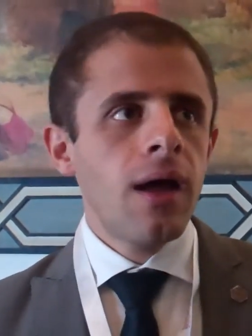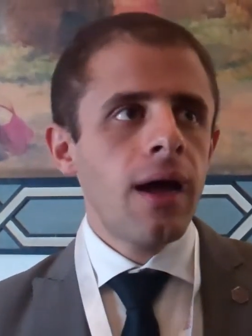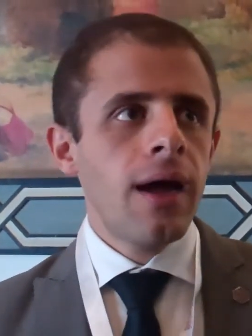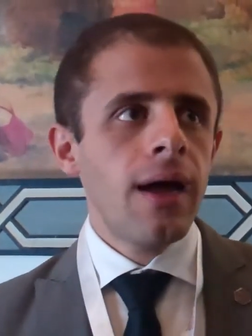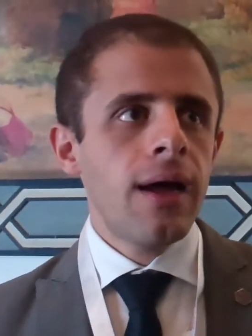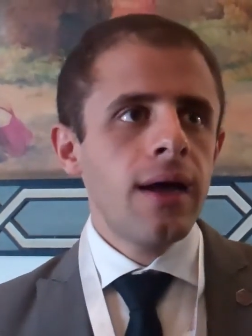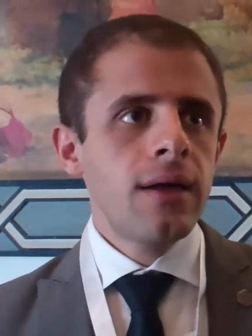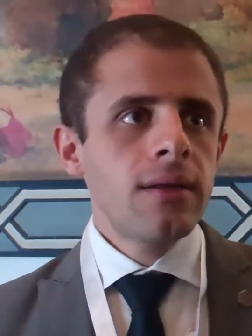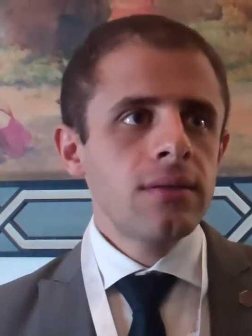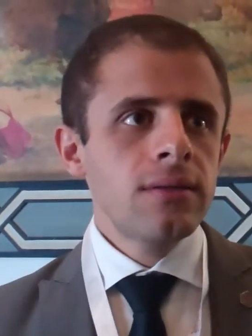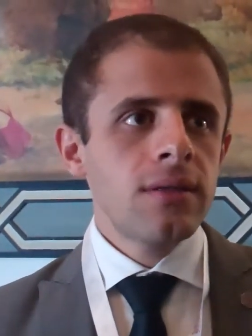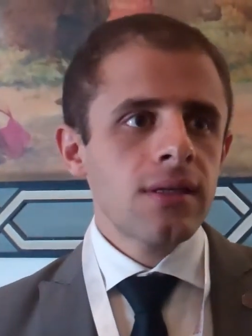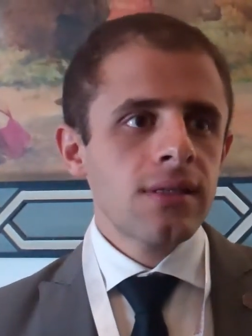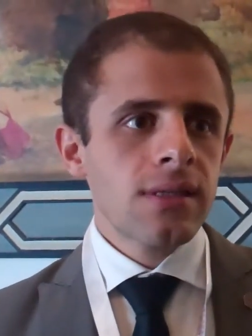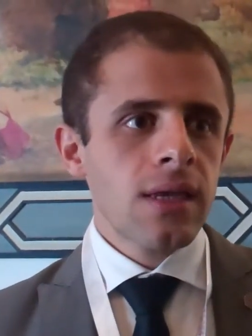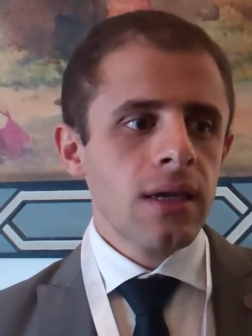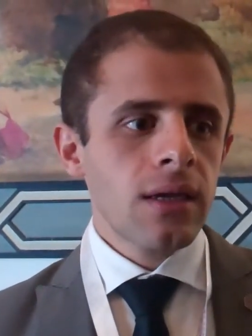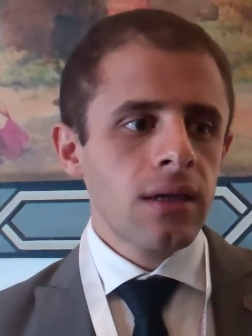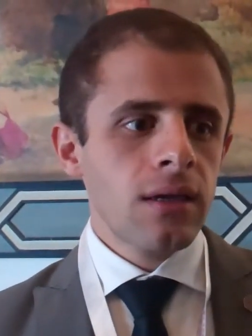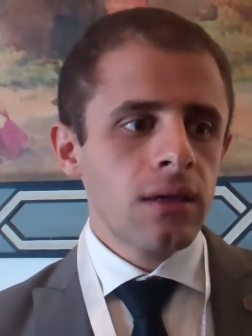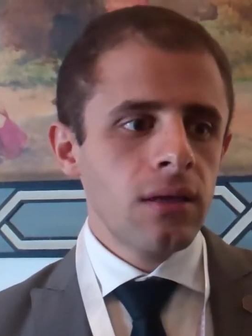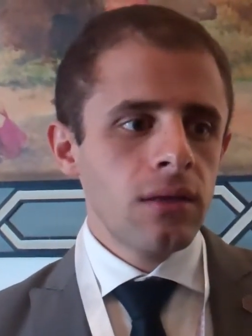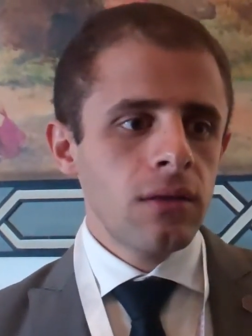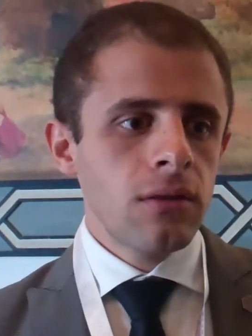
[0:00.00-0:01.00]
And the
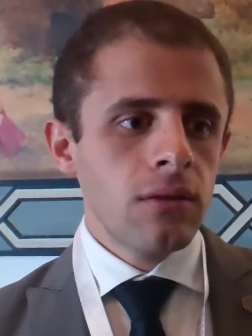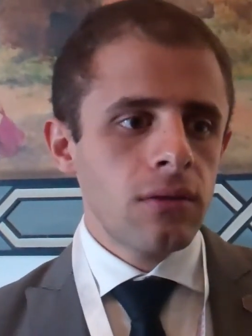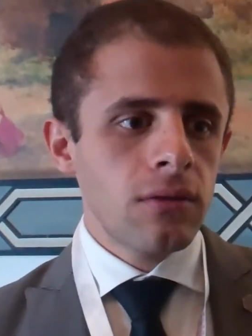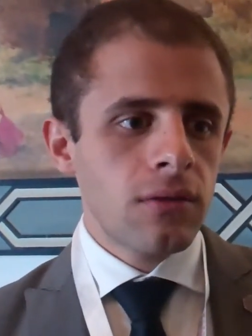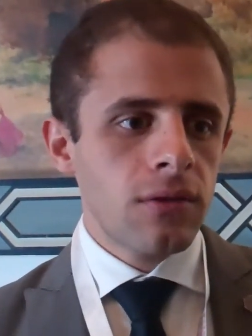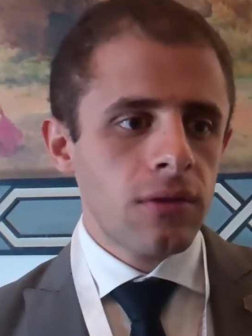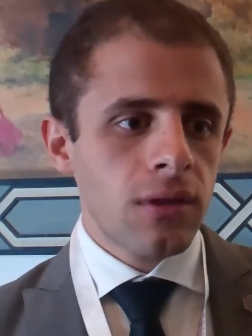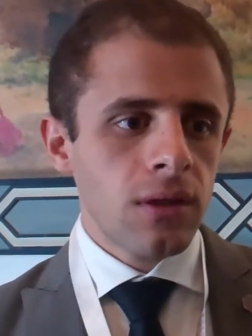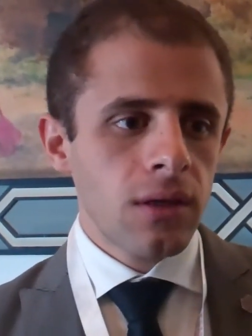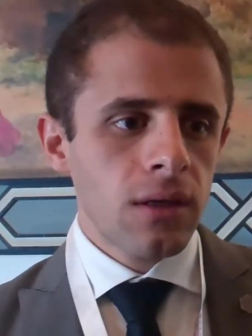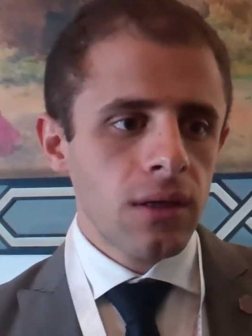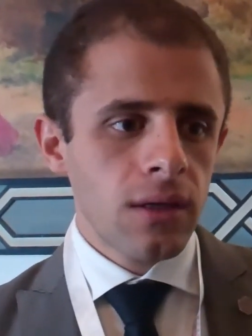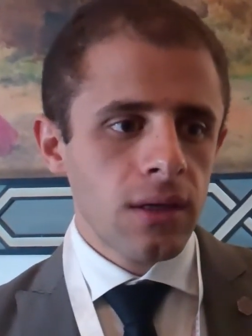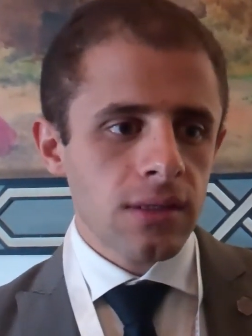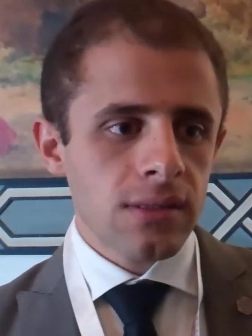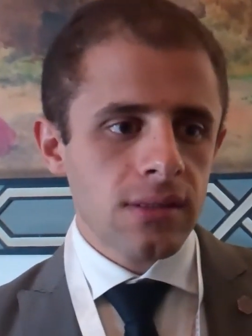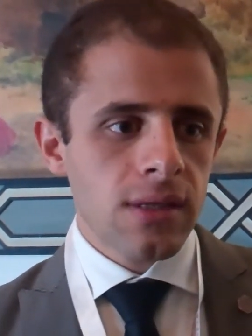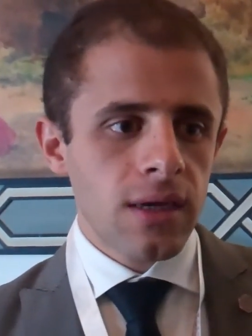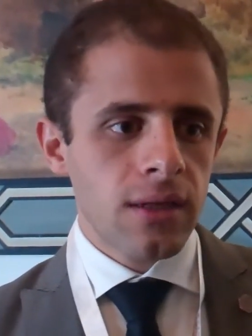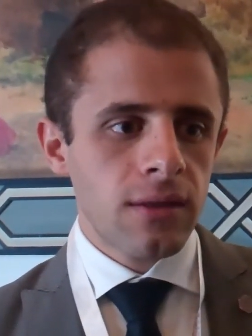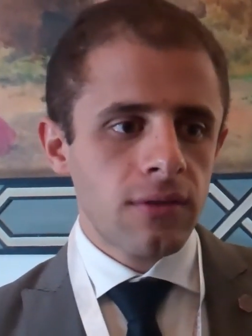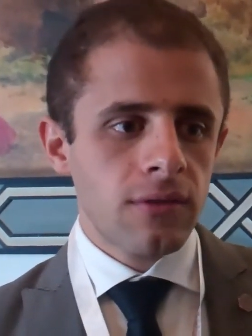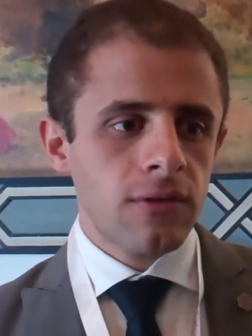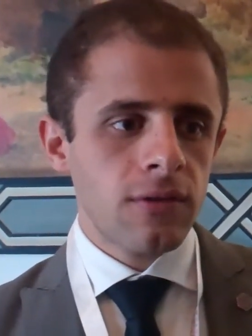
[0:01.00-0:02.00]
second thing is
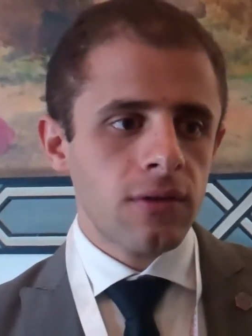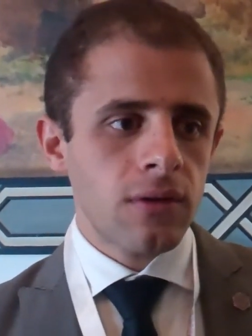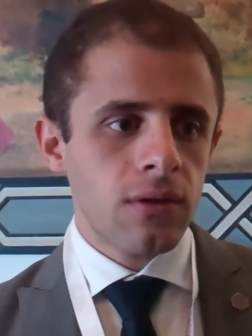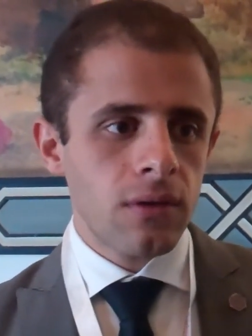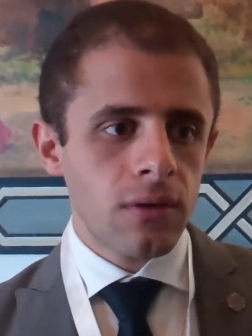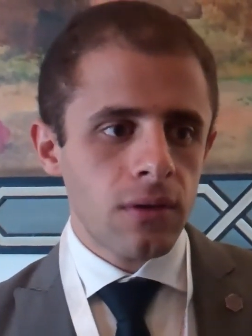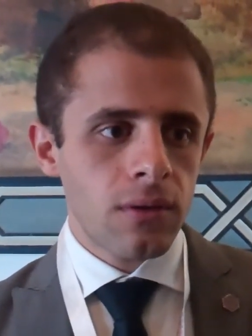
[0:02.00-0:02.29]
that